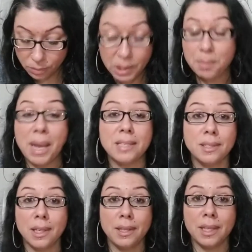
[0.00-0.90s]

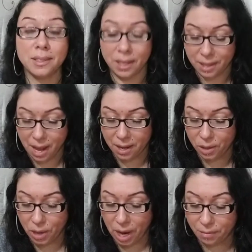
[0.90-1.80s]
basically things like that,
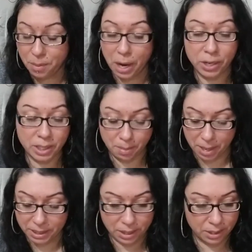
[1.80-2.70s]
okay, from Aries to
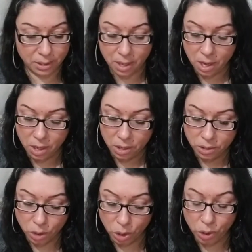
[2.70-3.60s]
Pisces.
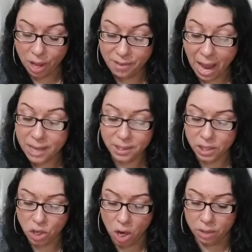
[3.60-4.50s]
So you'll have access
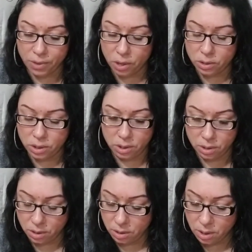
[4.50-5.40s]
to all of this
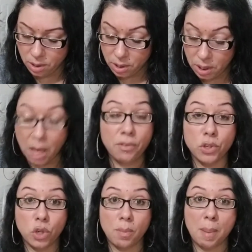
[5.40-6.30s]
if you
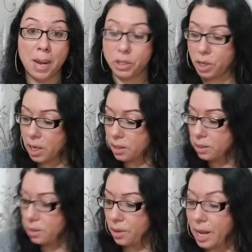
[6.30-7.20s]
join my Patreon,
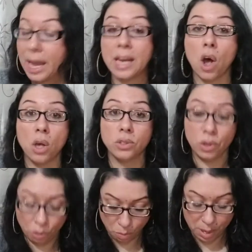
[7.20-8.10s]
okay? And also
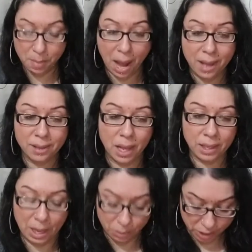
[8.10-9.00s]
there will be Mayan light
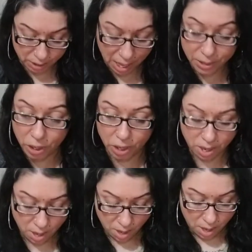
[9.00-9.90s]
languages on there
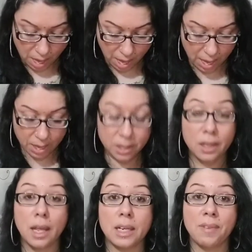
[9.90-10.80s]
and
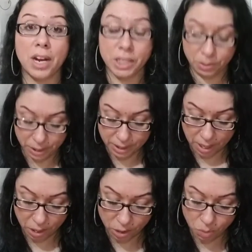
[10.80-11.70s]
collective energy reads on
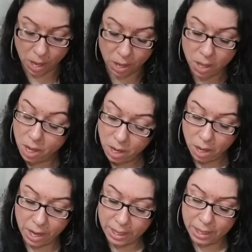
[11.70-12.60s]
there as well. All
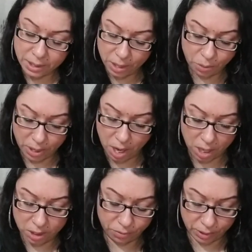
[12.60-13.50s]
right, let's get three
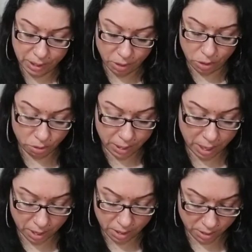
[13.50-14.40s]
cards for Leo
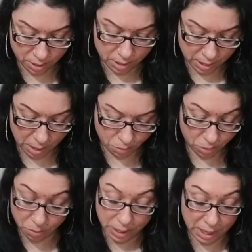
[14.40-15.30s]
career. And then
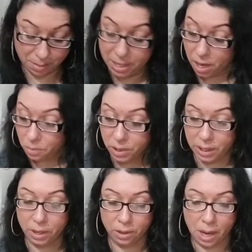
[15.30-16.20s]
we need to be done with
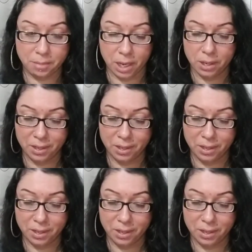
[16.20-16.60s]
Leo. I'm done.